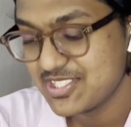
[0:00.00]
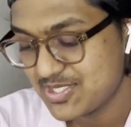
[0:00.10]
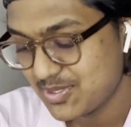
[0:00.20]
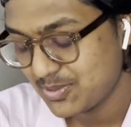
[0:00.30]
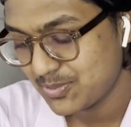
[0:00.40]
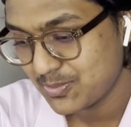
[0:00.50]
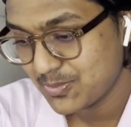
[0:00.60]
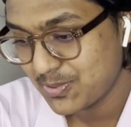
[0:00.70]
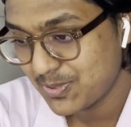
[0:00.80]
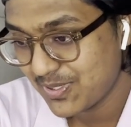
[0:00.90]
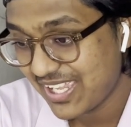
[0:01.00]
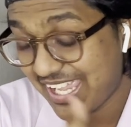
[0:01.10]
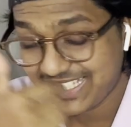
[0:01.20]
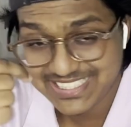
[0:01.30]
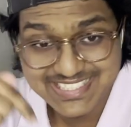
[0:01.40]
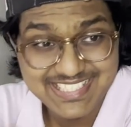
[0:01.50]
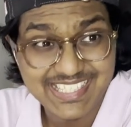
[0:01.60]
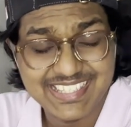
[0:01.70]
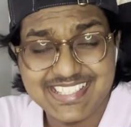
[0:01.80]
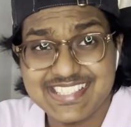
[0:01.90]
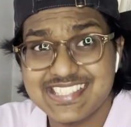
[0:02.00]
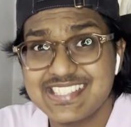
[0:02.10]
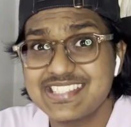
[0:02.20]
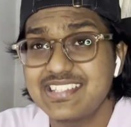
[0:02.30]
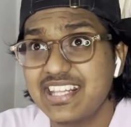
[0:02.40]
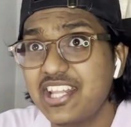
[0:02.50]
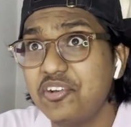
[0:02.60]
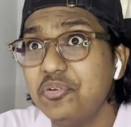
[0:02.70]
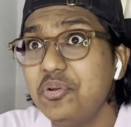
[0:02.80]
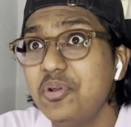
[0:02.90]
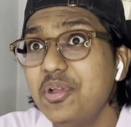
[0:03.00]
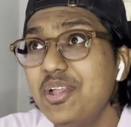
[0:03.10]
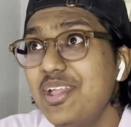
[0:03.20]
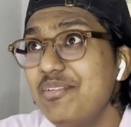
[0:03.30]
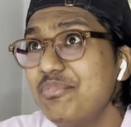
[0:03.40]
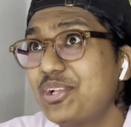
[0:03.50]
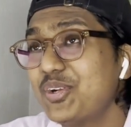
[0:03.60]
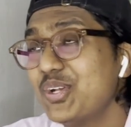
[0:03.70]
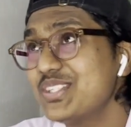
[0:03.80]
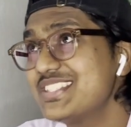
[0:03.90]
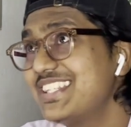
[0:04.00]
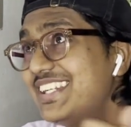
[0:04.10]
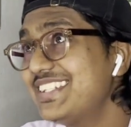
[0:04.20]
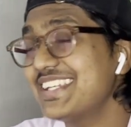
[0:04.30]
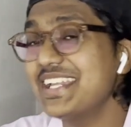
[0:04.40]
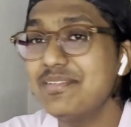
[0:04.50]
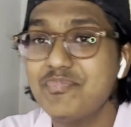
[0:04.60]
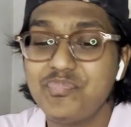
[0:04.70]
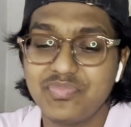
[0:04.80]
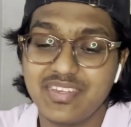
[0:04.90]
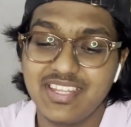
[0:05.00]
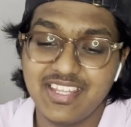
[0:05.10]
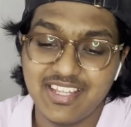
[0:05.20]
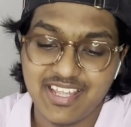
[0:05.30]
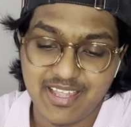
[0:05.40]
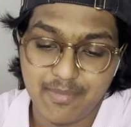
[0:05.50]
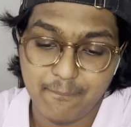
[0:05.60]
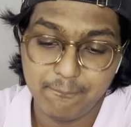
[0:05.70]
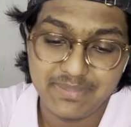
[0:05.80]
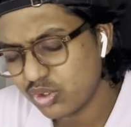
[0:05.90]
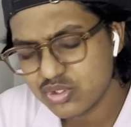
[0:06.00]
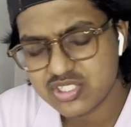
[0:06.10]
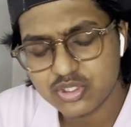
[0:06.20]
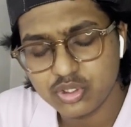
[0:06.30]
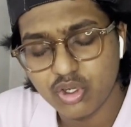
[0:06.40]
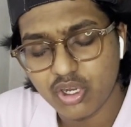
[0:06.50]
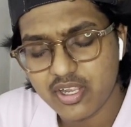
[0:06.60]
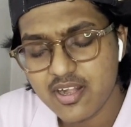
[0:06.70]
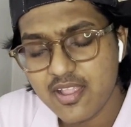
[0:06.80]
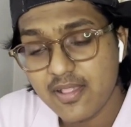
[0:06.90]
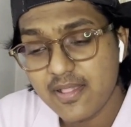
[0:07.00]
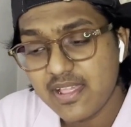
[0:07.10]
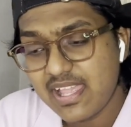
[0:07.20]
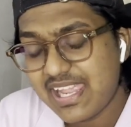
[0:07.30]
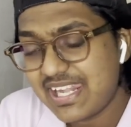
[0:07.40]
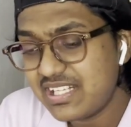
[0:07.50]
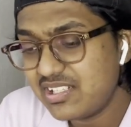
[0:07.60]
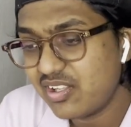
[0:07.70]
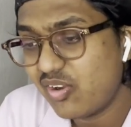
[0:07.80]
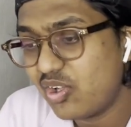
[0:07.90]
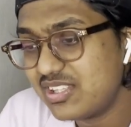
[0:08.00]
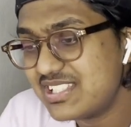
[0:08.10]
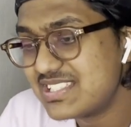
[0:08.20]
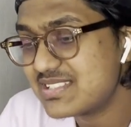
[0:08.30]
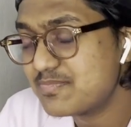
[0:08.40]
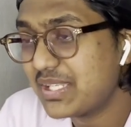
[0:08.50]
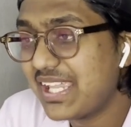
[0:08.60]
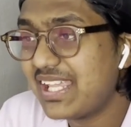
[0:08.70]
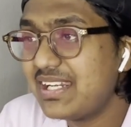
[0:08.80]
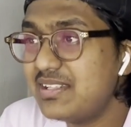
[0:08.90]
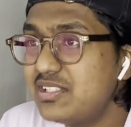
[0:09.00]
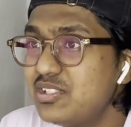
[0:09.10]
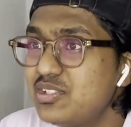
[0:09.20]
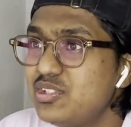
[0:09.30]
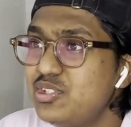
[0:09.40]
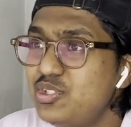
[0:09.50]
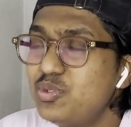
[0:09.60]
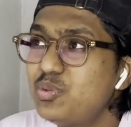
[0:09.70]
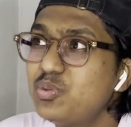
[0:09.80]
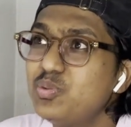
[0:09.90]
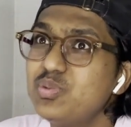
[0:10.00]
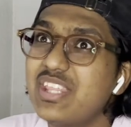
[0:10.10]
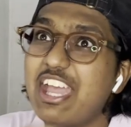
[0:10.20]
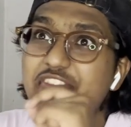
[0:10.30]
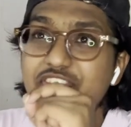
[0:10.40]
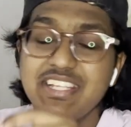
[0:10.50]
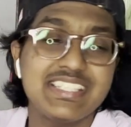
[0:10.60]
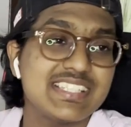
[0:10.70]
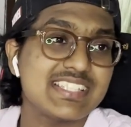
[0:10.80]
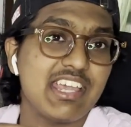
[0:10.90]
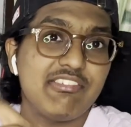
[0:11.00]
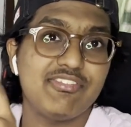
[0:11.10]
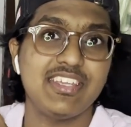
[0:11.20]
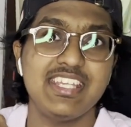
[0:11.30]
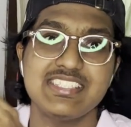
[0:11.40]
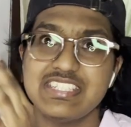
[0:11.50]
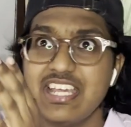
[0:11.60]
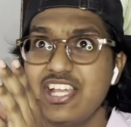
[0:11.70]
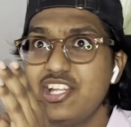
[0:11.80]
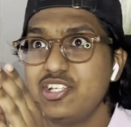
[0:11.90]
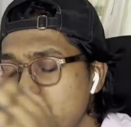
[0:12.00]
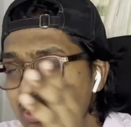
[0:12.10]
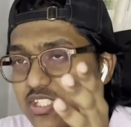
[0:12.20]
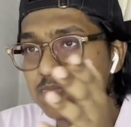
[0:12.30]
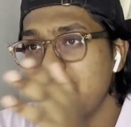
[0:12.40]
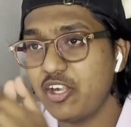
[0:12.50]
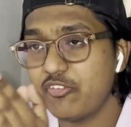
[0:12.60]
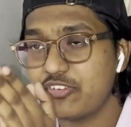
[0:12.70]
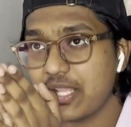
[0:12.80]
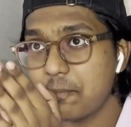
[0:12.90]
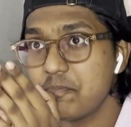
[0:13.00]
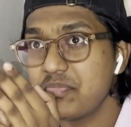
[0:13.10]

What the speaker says: So I can say this now because that time be closer to God, and all this began due to the afflictions I have faced during this period of time.